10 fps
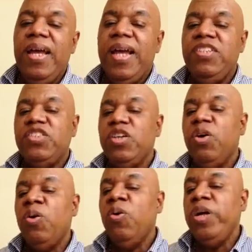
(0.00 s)
And
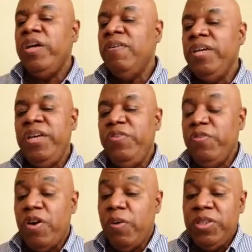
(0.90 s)
so if
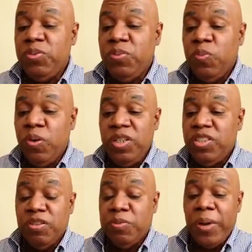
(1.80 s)
you've always wanted
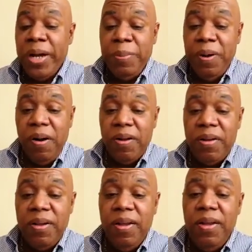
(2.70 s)
to write a book,
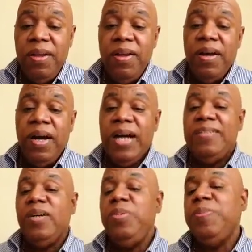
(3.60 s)
uh, I
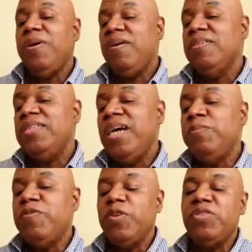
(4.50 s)
tell people all the time,
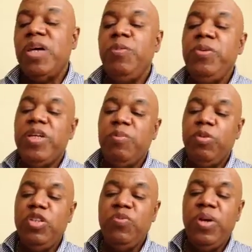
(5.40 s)
the first time you get a
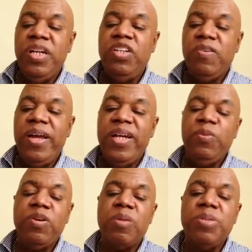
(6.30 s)
book you've written in your hand, it
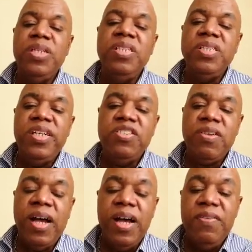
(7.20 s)
will completely change your
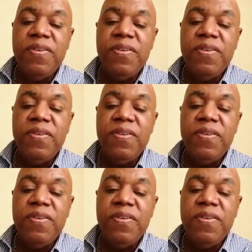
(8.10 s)
life.